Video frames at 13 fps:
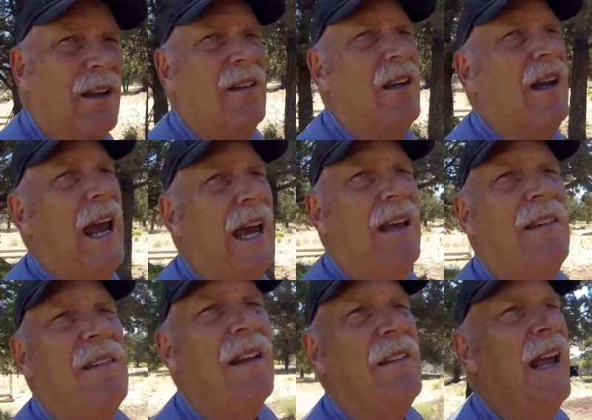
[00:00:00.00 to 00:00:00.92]
Today is
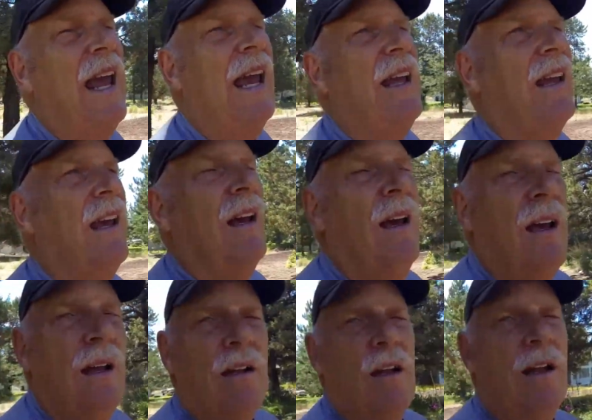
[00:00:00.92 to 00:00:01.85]
the day
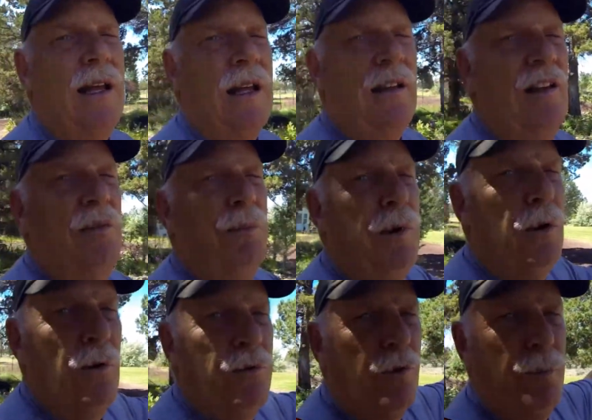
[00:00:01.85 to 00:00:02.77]
to look at these
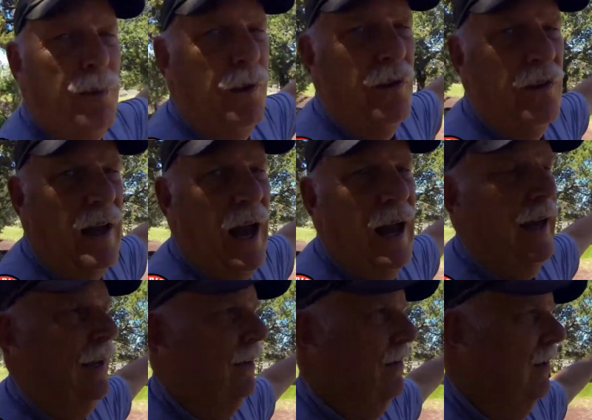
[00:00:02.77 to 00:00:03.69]
beautiful blue
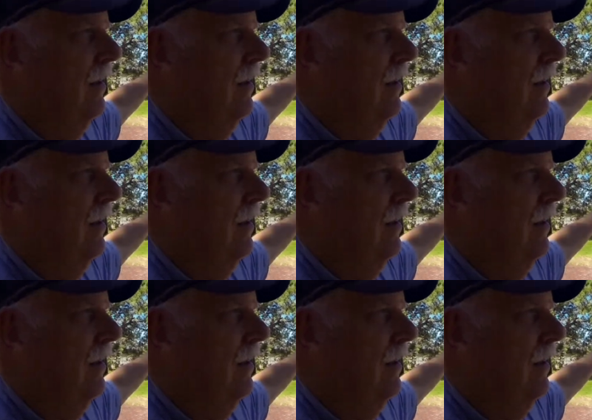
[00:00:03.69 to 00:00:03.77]
skies.